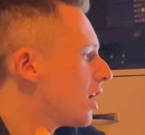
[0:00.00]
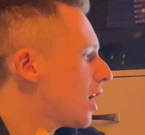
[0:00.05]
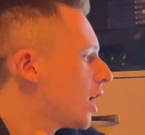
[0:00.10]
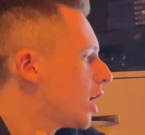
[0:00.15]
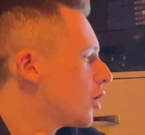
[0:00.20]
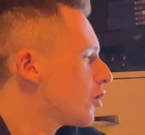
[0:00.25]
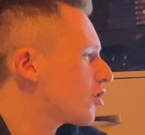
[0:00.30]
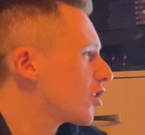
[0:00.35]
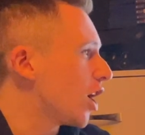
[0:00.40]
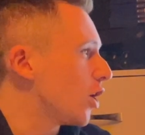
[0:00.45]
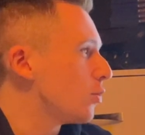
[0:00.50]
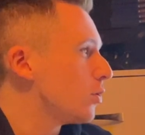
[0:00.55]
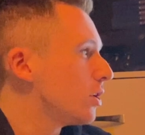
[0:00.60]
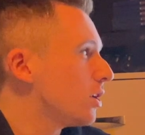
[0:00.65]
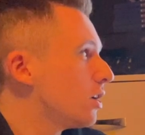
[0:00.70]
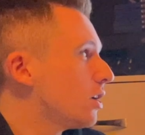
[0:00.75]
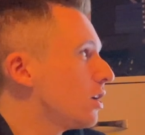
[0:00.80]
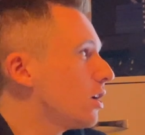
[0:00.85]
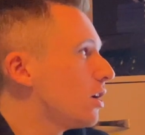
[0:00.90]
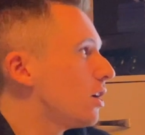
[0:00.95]
So,
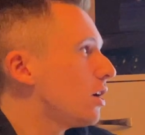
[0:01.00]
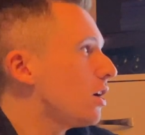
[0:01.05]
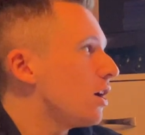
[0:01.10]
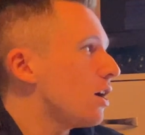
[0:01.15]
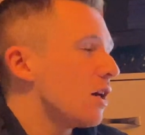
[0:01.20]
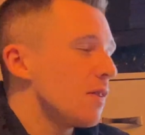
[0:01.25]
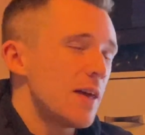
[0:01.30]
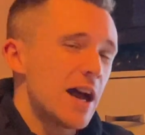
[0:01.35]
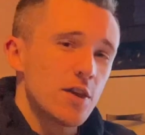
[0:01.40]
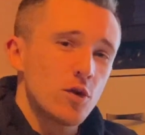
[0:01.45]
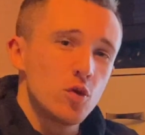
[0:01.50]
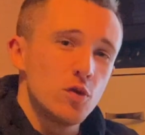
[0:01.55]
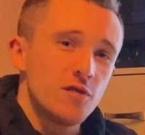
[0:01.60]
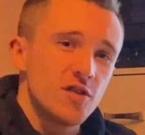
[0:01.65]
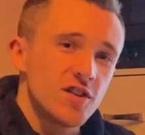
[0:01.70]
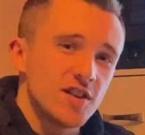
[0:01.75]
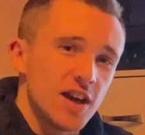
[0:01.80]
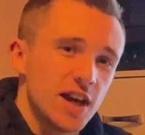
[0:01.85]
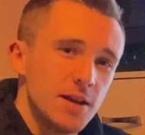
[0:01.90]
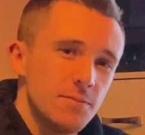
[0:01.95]
that's all for
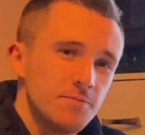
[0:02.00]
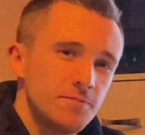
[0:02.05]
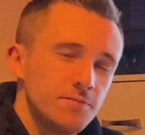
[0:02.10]
today.